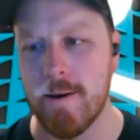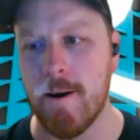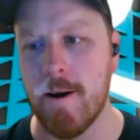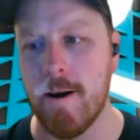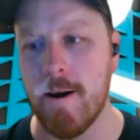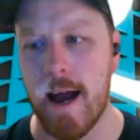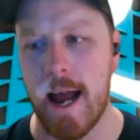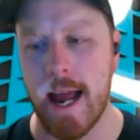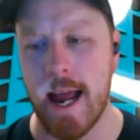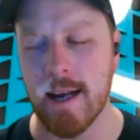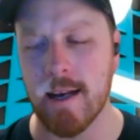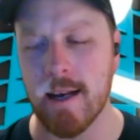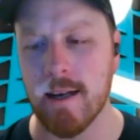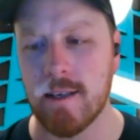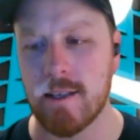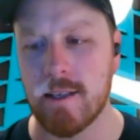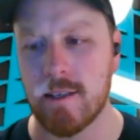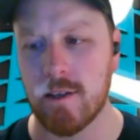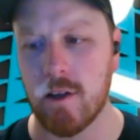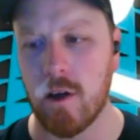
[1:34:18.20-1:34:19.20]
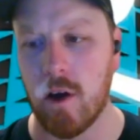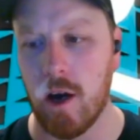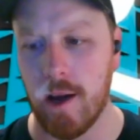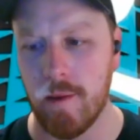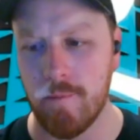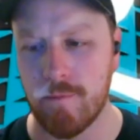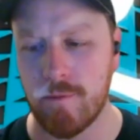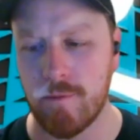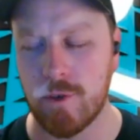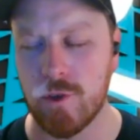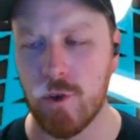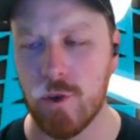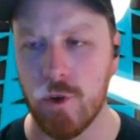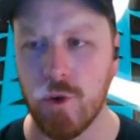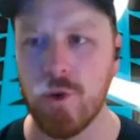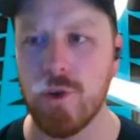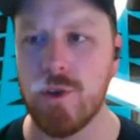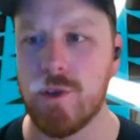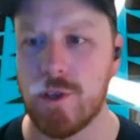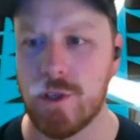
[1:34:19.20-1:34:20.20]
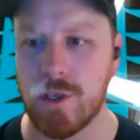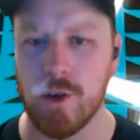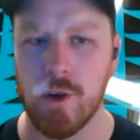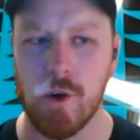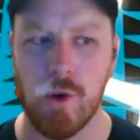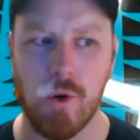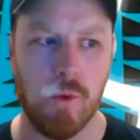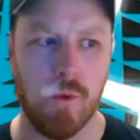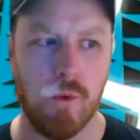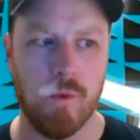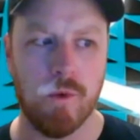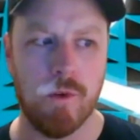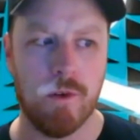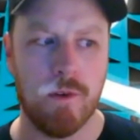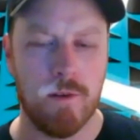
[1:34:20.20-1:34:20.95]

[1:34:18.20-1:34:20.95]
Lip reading: And I do still